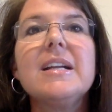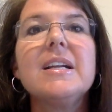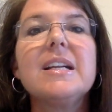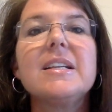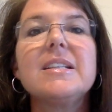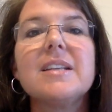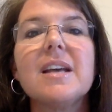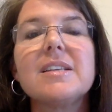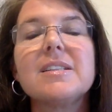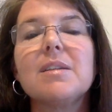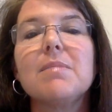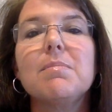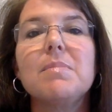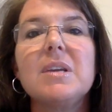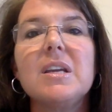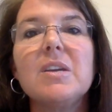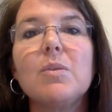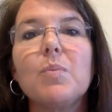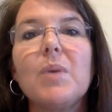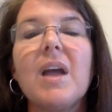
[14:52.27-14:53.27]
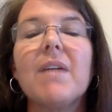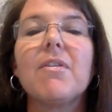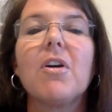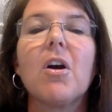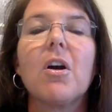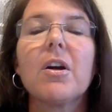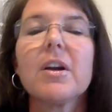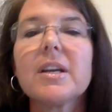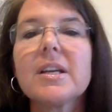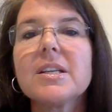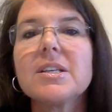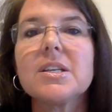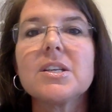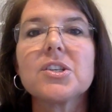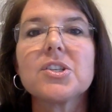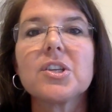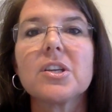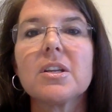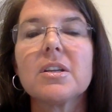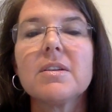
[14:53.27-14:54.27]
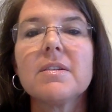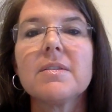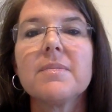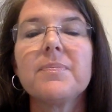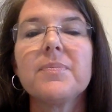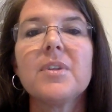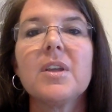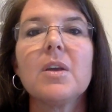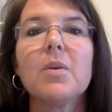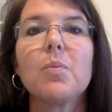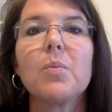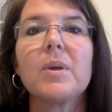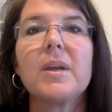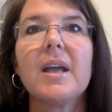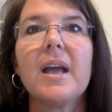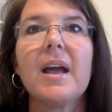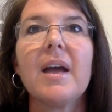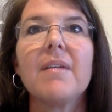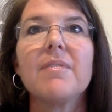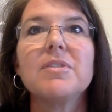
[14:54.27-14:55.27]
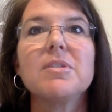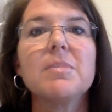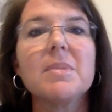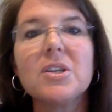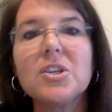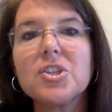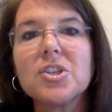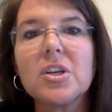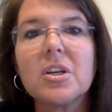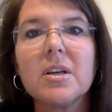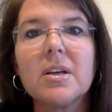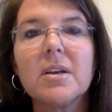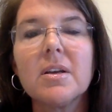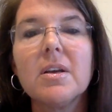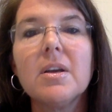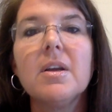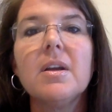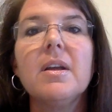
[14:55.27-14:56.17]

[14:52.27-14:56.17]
It doesn't mean we have a heart condition and we have dementia,